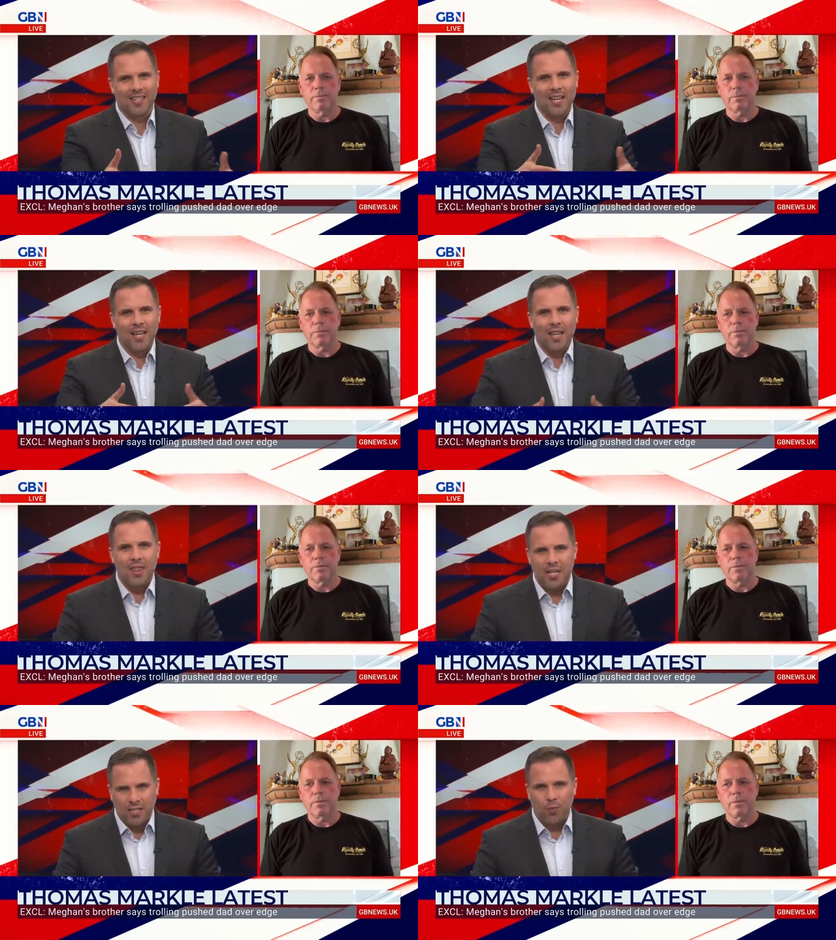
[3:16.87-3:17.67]
Speaker 1: And
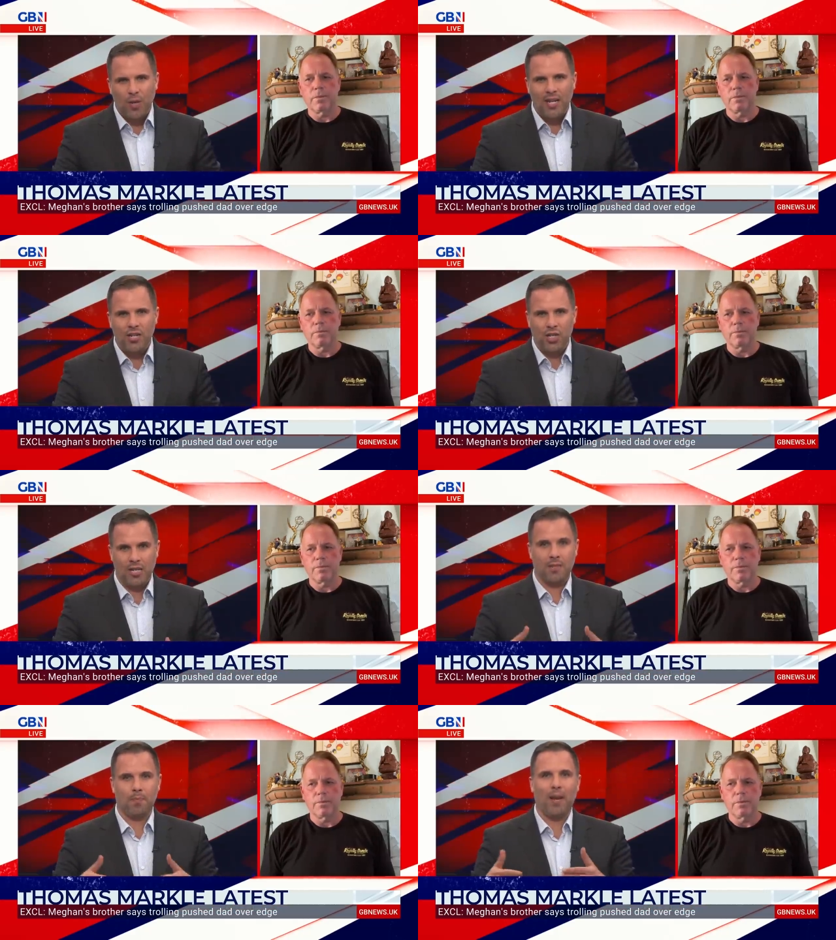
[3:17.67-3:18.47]
this week
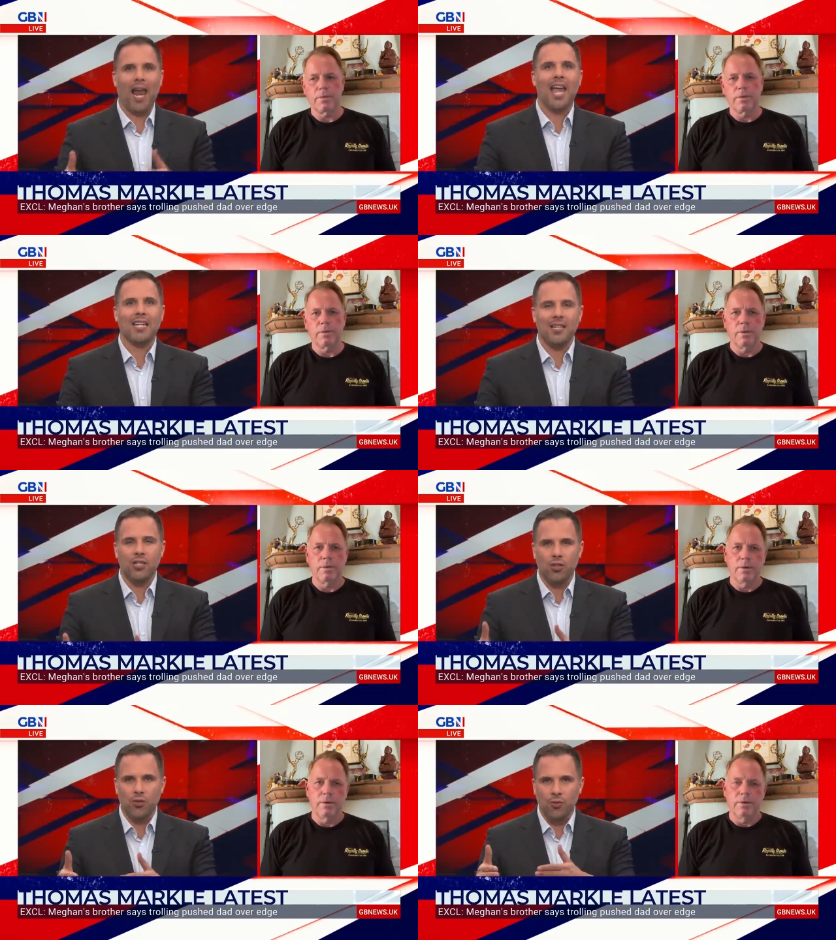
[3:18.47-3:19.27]
she's
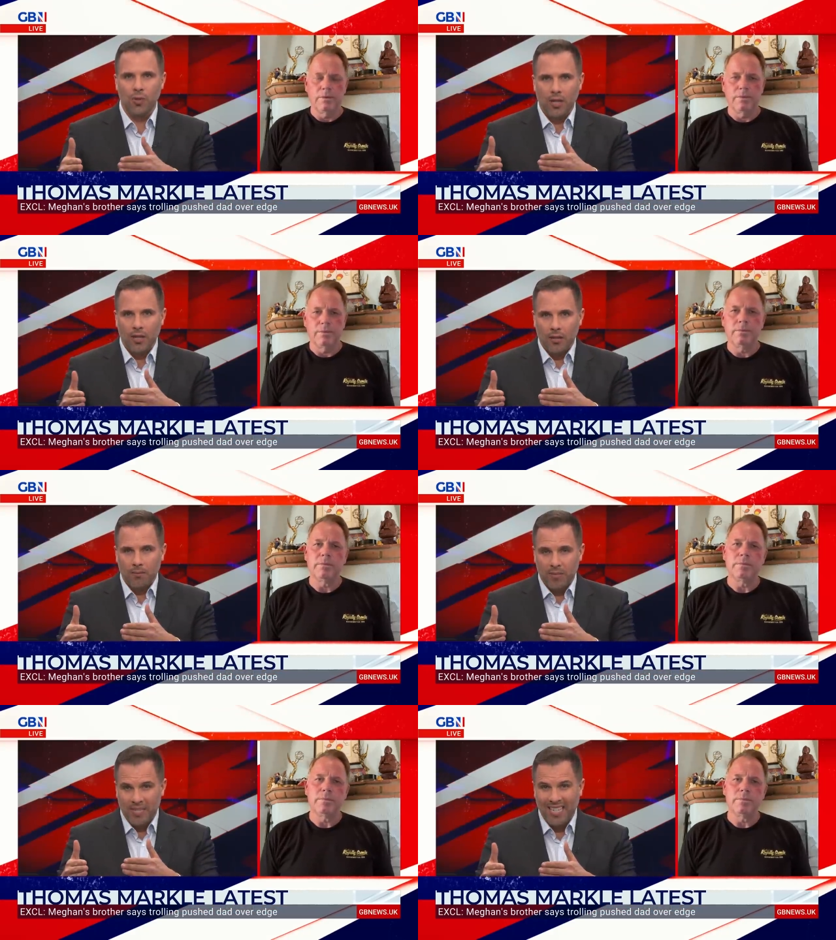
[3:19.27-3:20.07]
planning to
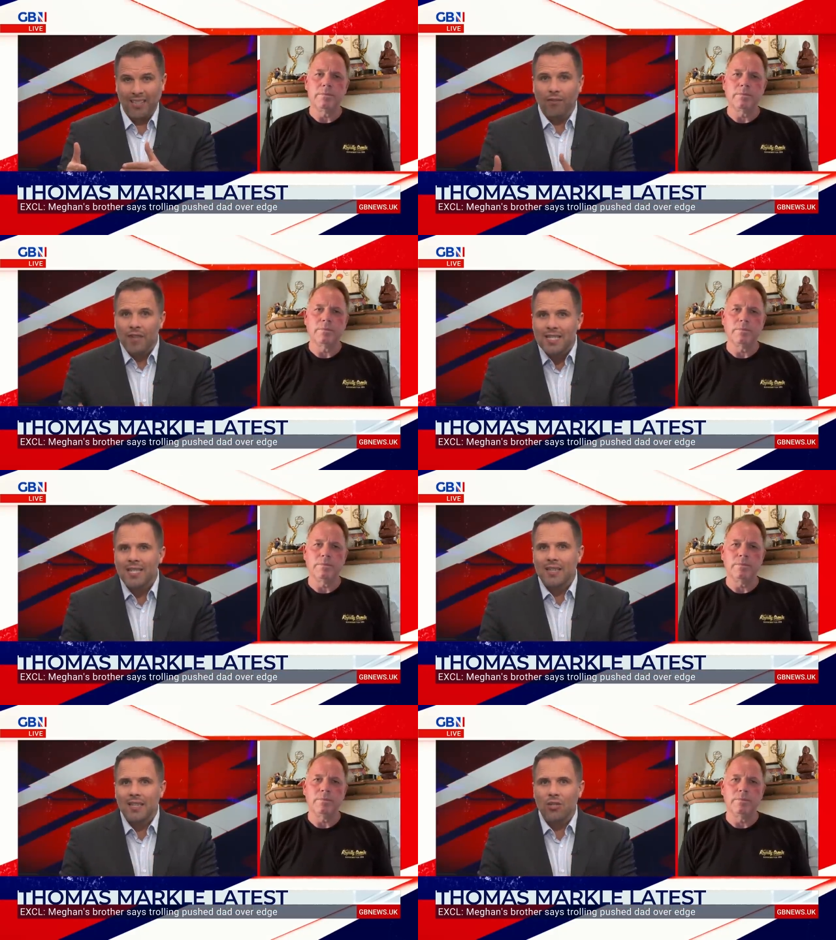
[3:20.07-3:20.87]
still
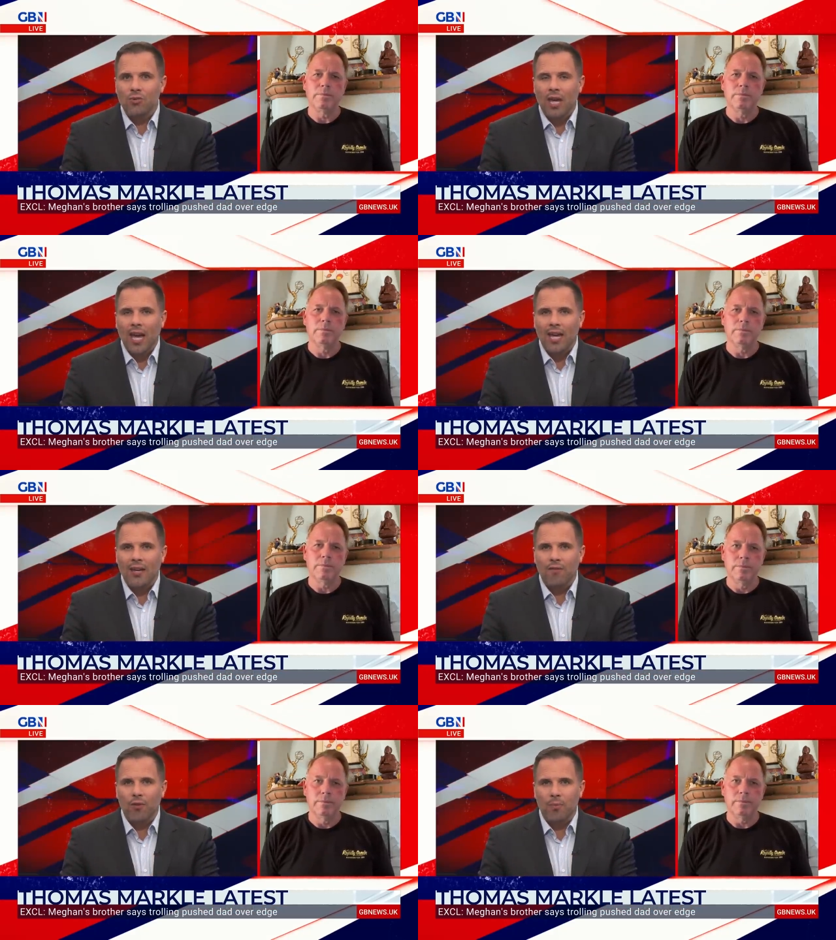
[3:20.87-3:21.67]
visit the
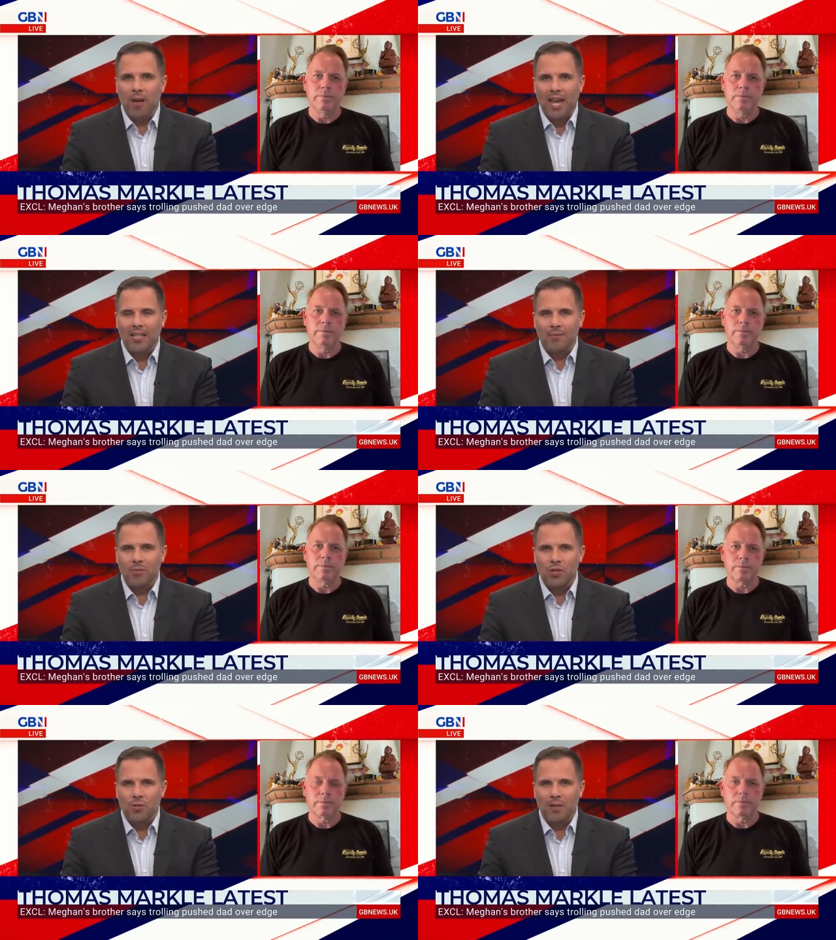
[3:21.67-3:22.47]
UK for the
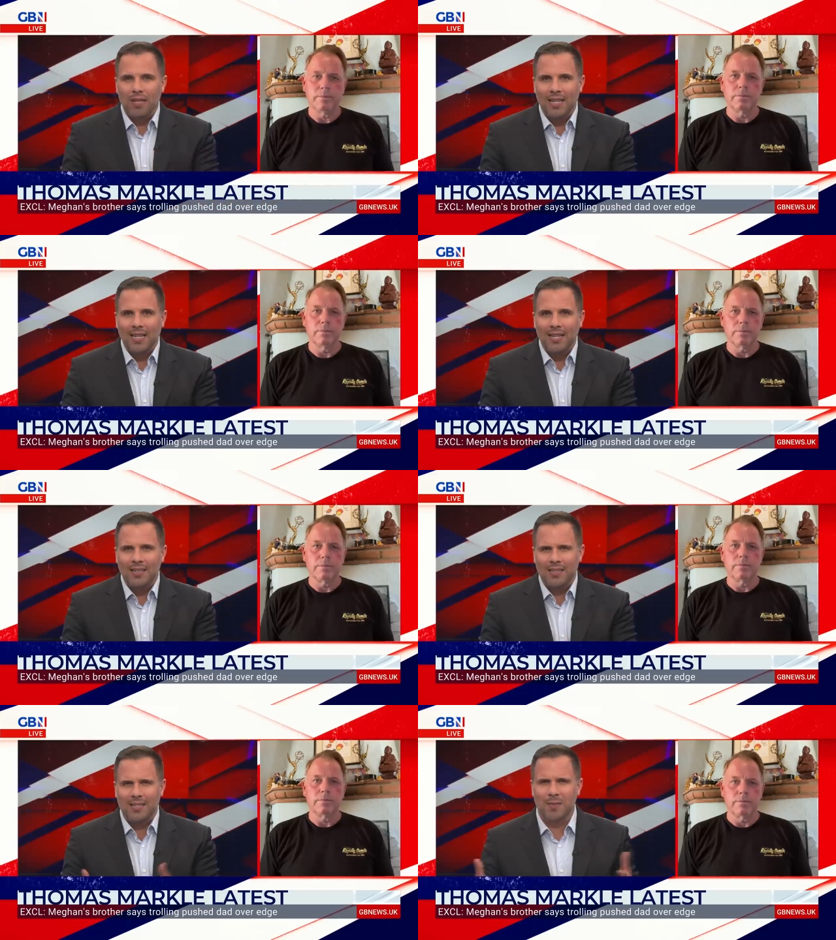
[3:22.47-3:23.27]
Platinum
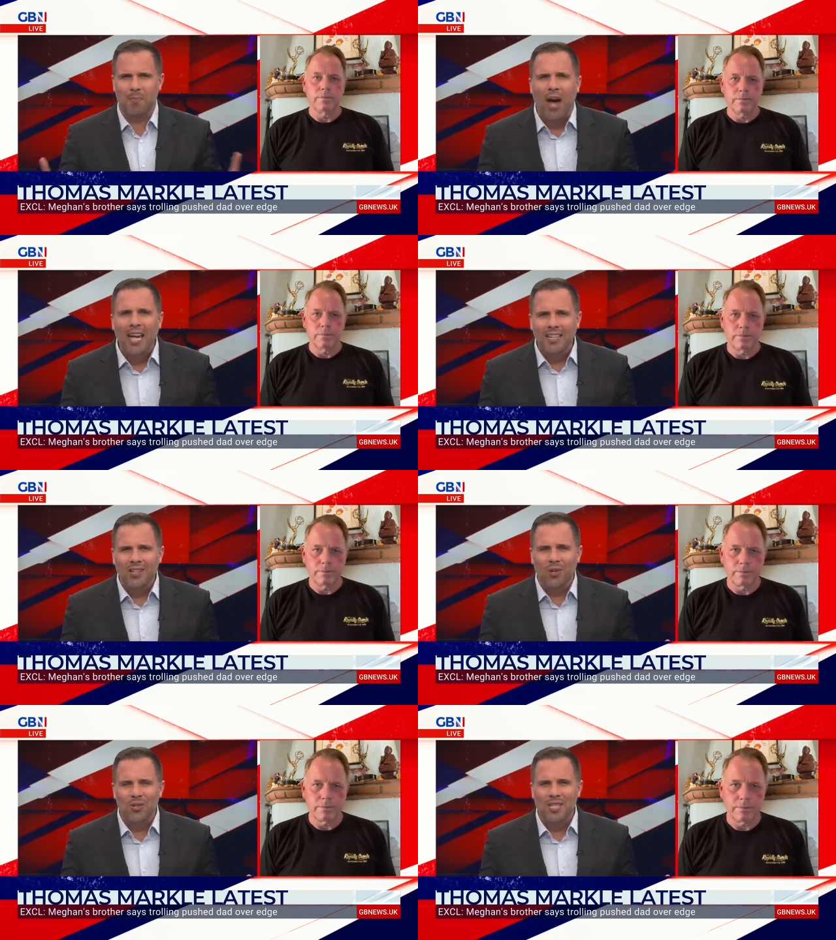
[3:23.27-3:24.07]
Jubilee
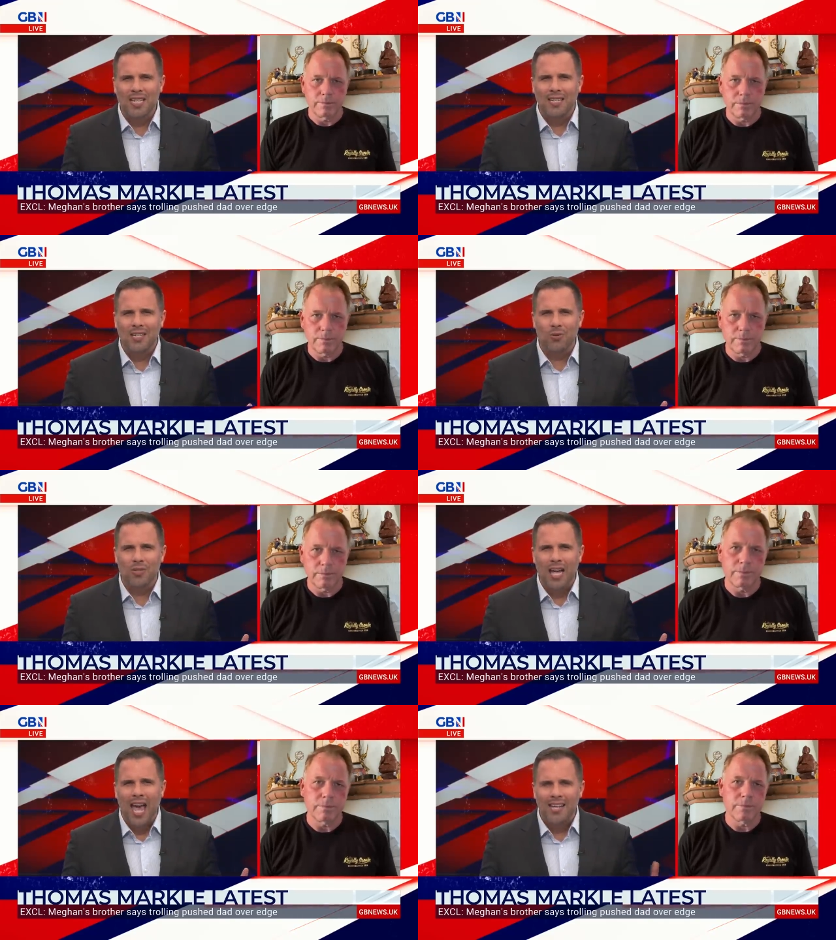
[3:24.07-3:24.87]
despite not seeing
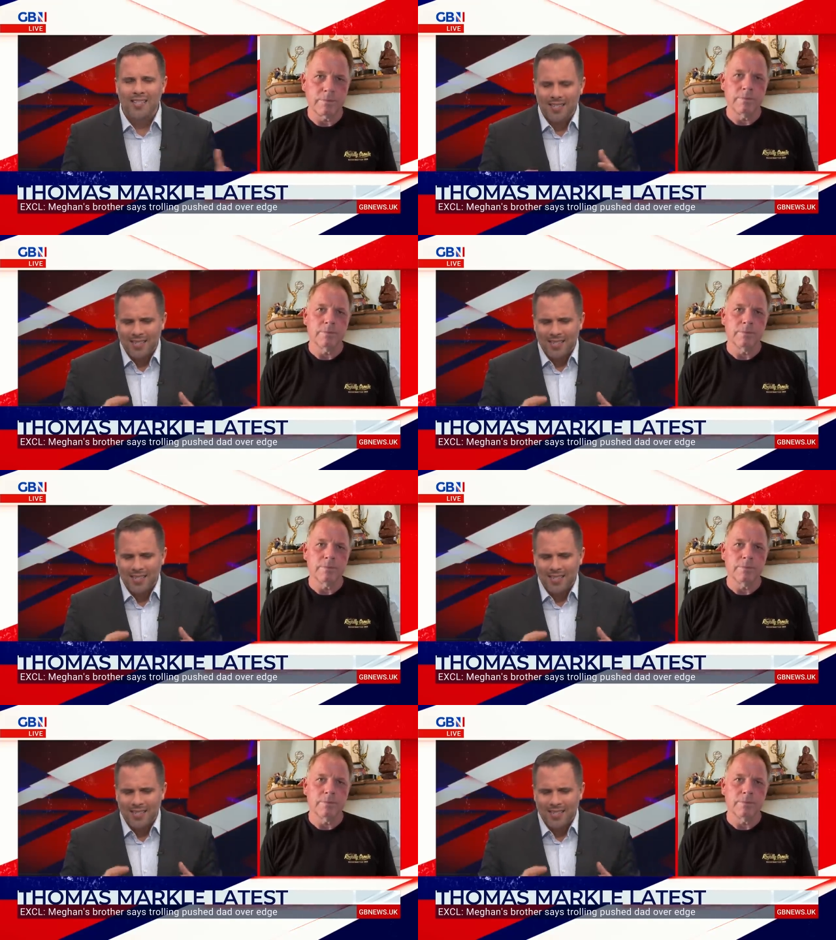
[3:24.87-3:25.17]
your dad?